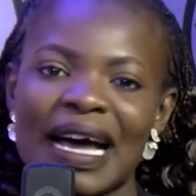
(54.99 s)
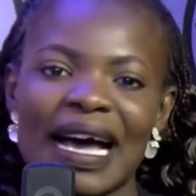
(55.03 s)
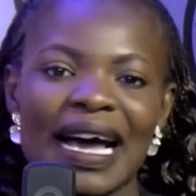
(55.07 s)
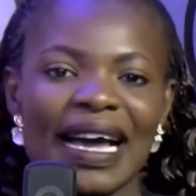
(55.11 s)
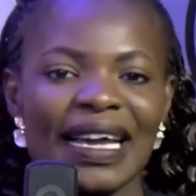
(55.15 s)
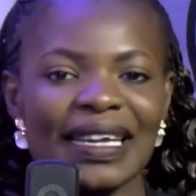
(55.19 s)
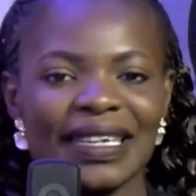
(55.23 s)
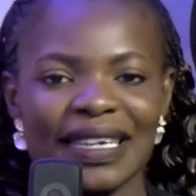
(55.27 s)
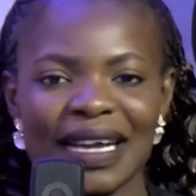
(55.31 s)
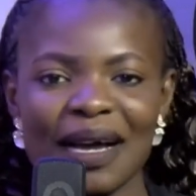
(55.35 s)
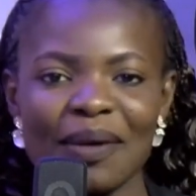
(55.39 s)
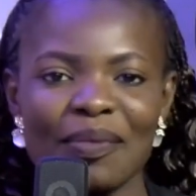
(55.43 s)

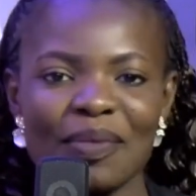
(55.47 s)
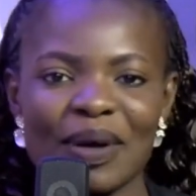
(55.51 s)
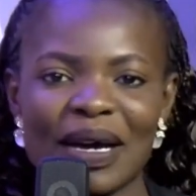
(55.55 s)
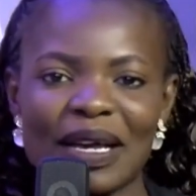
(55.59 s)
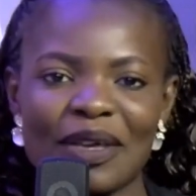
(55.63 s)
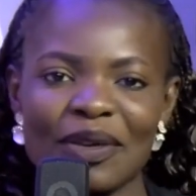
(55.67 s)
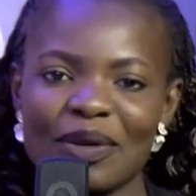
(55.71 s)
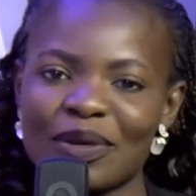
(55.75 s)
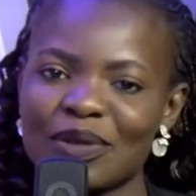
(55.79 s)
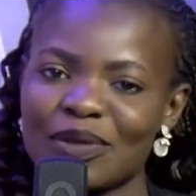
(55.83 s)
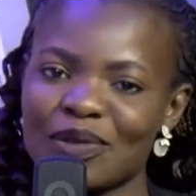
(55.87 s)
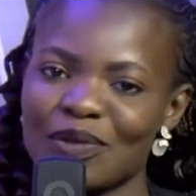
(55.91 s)
either by
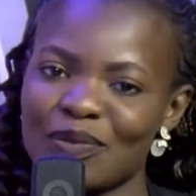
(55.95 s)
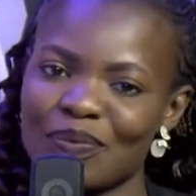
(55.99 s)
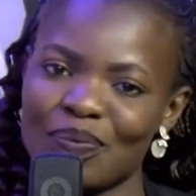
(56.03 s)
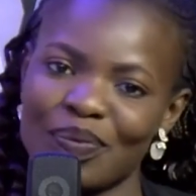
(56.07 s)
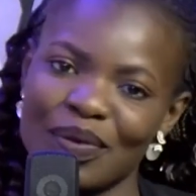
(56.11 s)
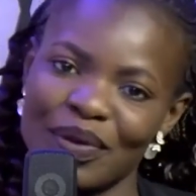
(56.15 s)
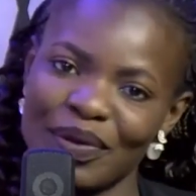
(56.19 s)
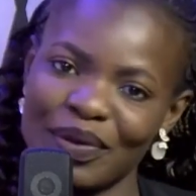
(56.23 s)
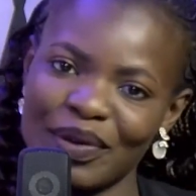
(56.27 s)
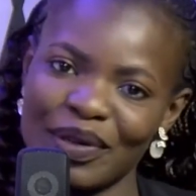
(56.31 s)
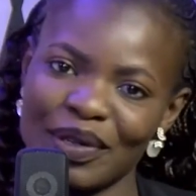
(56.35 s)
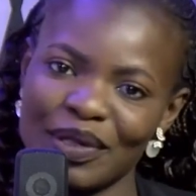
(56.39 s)
your
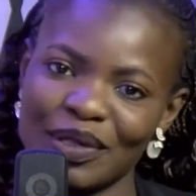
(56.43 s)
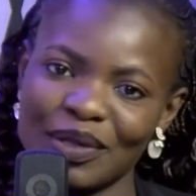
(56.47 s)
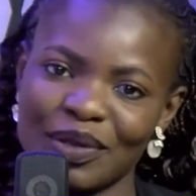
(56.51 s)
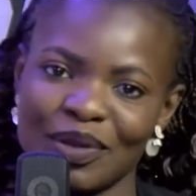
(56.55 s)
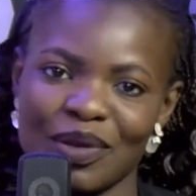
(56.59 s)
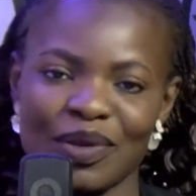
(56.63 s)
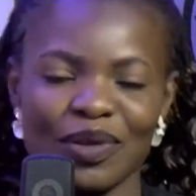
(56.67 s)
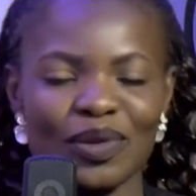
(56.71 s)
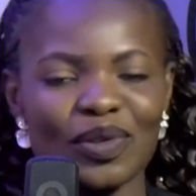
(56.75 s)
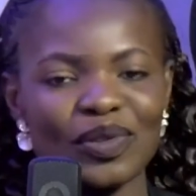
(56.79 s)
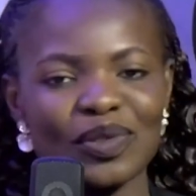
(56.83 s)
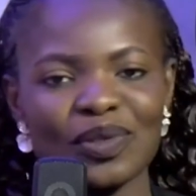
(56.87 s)
superiors
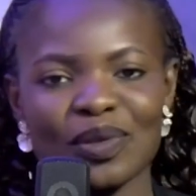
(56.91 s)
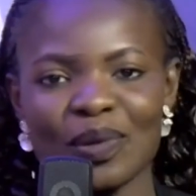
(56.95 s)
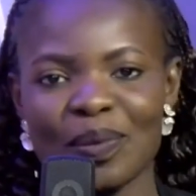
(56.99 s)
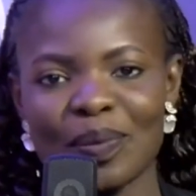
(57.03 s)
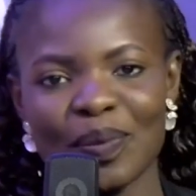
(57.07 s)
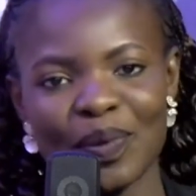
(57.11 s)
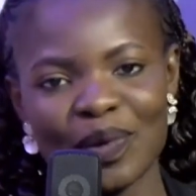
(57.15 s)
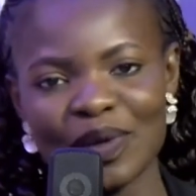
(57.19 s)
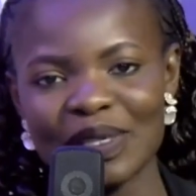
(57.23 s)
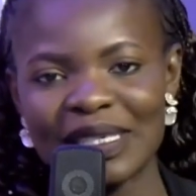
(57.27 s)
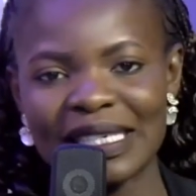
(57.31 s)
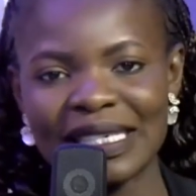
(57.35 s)
or your
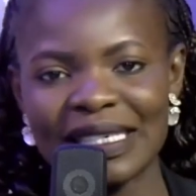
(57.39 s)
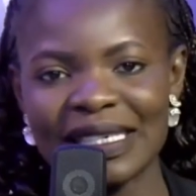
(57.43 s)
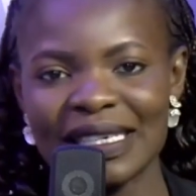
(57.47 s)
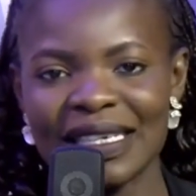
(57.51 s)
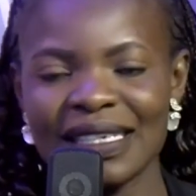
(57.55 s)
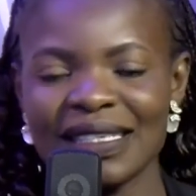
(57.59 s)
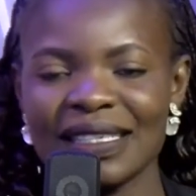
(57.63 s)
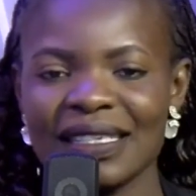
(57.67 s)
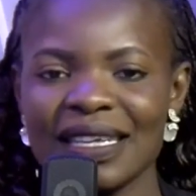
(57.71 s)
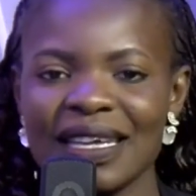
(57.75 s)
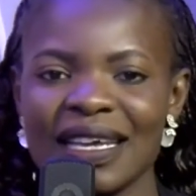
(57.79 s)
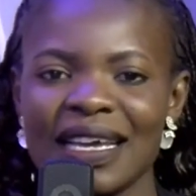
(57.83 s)

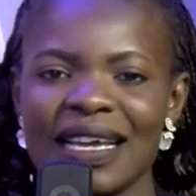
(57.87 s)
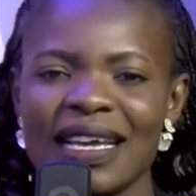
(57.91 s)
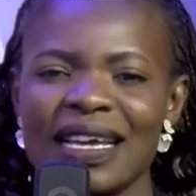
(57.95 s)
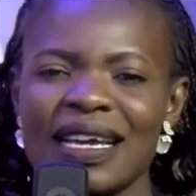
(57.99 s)
subordinates.